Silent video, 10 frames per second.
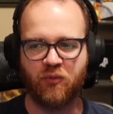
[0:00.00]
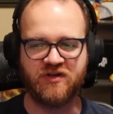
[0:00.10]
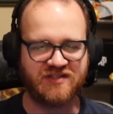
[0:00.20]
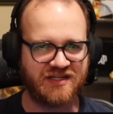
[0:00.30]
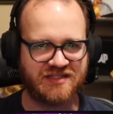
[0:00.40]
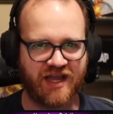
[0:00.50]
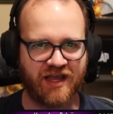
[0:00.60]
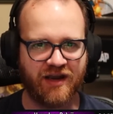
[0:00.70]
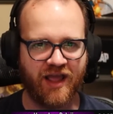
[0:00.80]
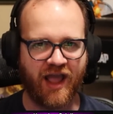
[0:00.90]
Was this
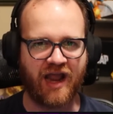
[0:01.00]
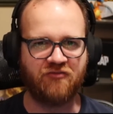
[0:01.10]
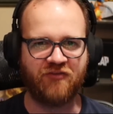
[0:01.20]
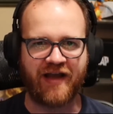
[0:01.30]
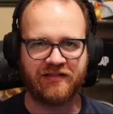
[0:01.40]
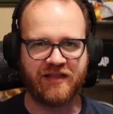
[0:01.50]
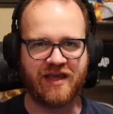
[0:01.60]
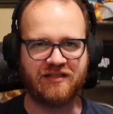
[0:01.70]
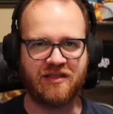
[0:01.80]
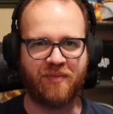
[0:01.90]
it? Had I finally hit the